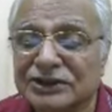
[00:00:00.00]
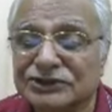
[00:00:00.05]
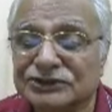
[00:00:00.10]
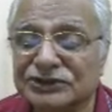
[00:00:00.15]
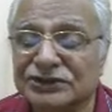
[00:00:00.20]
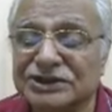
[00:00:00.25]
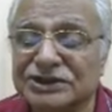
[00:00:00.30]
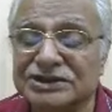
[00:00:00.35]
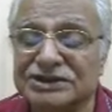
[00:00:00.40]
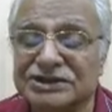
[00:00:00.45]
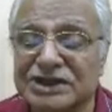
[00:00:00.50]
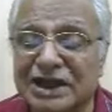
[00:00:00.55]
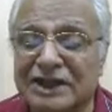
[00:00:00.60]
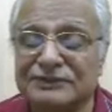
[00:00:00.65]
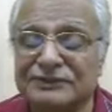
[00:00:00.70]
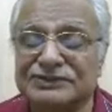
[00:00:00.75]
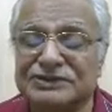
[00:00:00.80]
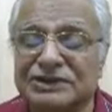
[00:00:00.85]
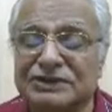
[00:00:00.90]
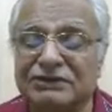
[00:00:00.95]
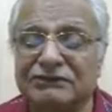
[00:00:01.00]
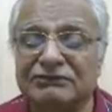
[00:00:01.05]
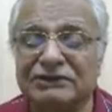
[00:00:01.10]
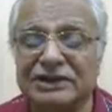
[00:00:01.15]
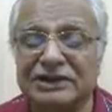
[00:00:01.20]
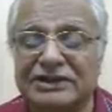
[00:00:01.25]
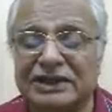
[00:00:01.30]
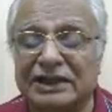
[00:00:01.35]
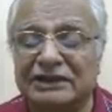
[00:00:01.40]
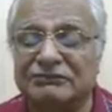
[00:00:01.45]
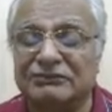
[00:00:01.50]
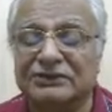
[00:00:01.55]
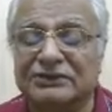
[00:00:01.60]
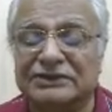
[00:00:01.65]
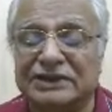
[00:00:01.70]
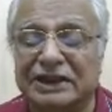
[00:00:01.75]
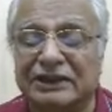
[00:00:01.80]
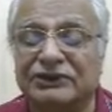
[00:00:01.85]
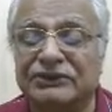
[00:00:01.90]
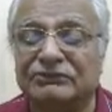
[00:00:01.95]
this draft survey will
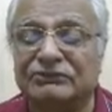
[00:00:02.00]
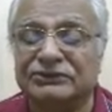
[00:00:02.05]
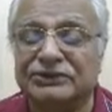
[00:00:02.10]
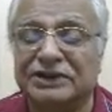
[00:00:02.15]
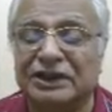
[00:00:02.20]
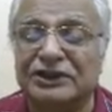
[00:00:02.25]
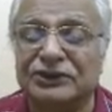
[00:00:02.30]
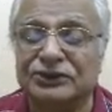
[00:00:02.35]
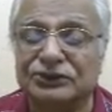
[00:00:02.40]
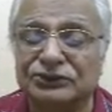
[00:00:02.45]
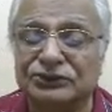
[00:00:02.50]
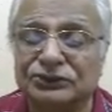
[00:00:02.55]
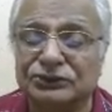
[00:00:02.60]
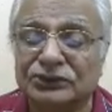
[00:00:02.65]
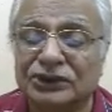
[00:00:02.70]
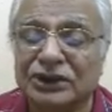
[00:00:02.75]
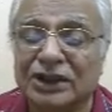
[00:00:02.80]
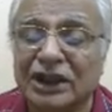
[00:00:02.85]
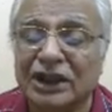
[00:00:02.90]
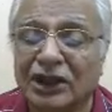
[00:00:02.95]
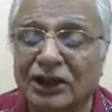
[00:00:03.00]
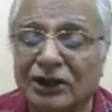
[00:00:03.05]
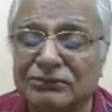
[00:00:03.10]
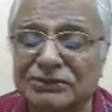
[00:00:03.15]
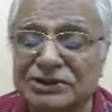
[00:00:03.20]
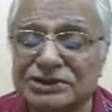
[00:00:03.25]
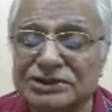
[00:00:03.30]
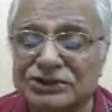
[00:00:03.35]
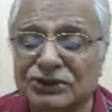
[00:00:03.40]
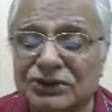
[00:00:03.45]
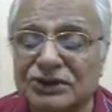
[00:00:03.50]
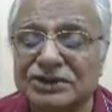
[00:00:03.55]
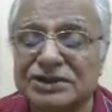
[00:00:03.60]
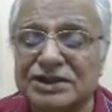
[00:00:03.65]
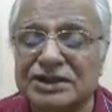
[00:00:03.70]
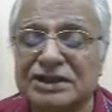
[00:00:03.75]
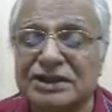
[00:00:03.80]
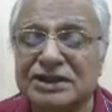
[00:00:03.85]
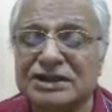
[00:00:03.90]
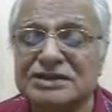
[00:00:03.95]
tell you how much
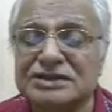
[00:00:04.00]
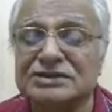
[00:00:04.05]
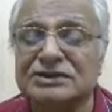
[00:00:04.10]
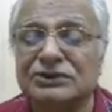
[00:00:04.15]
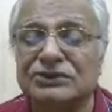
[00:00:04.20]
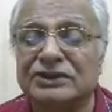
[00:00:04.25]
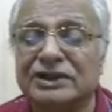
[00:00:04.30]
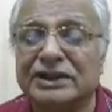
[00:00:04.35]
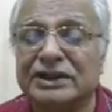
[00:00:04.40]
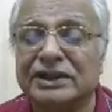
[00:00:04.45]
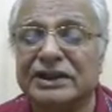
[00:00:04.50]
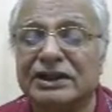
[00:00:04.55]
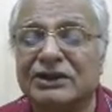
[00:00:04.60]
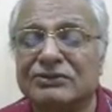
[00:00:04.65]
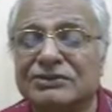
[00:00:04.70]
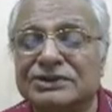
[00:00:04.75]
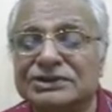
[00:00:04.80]
quantity is loaded and how much